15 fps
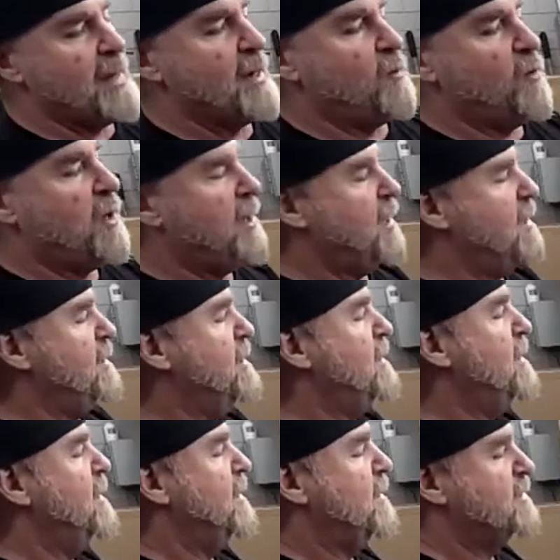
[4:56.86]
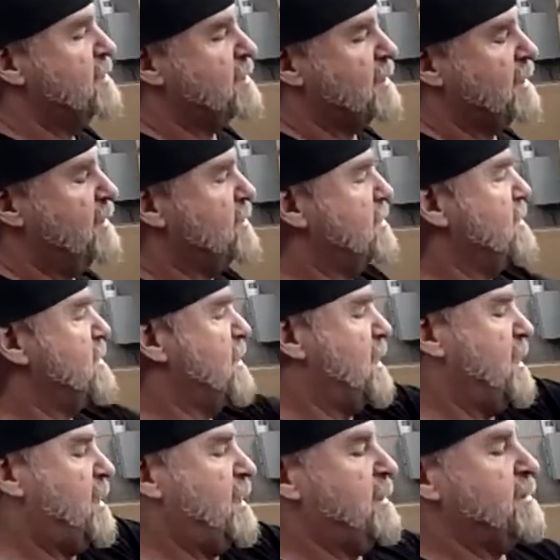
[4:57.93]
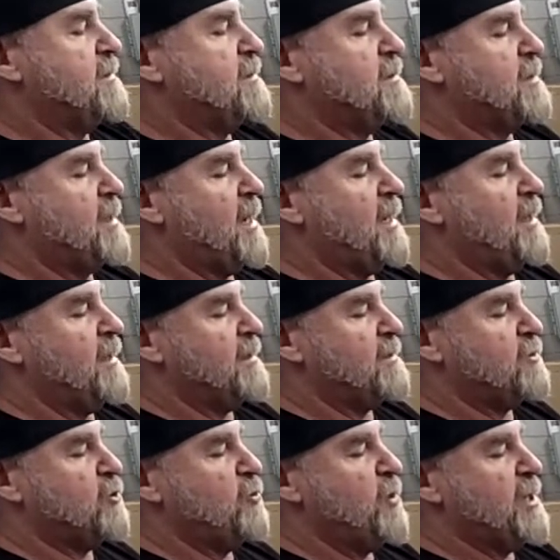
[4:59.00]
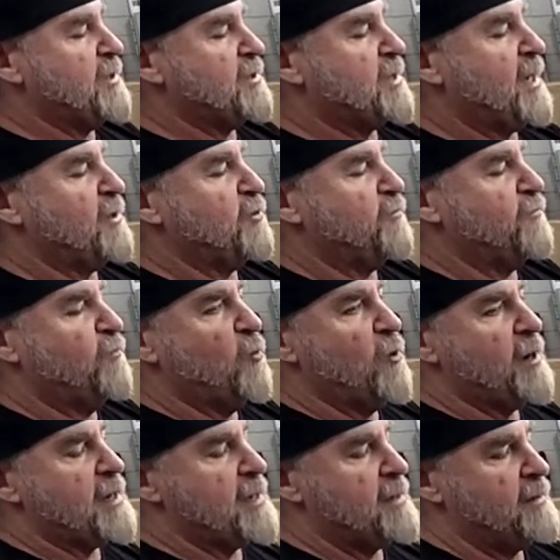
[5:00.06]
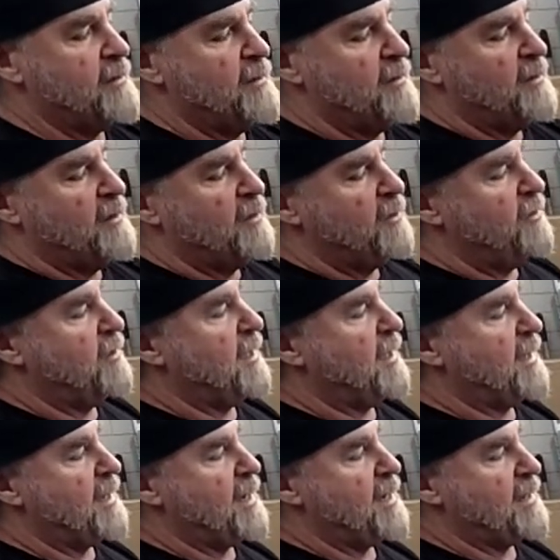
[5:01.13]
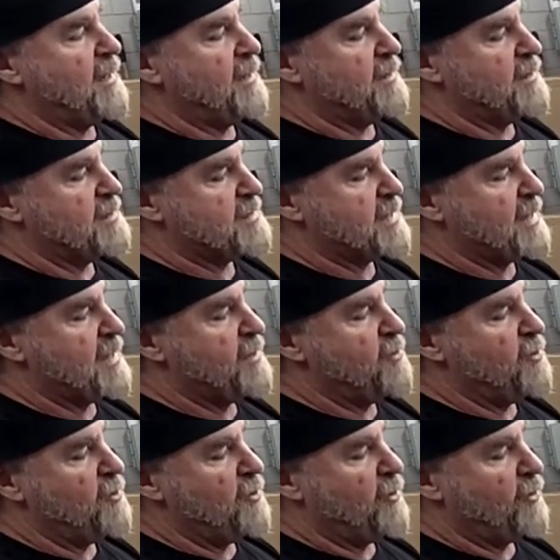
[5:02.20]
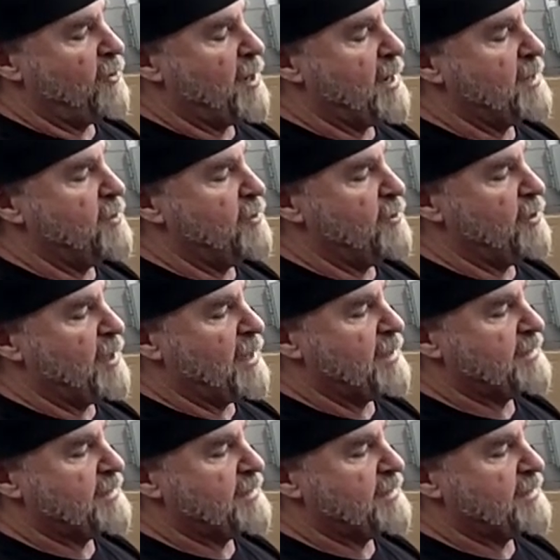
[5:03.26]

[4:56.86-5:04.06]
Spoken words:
make one. This is a 2-inch Schedule 40. you kind of got to get a sander or grinder. You